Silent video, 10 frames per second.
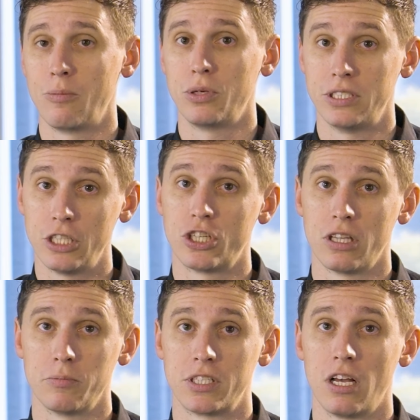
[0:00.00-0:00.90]
and
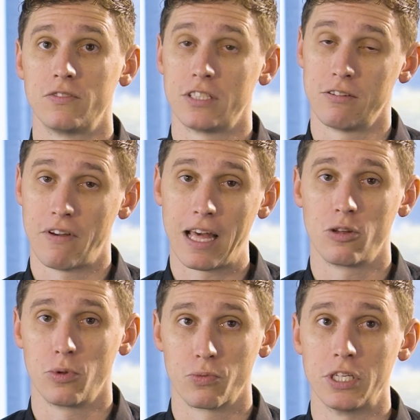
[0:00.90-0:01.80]
position themselves as a
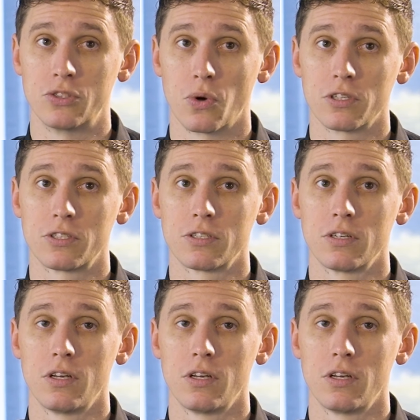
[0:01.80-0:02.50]
valuable resource.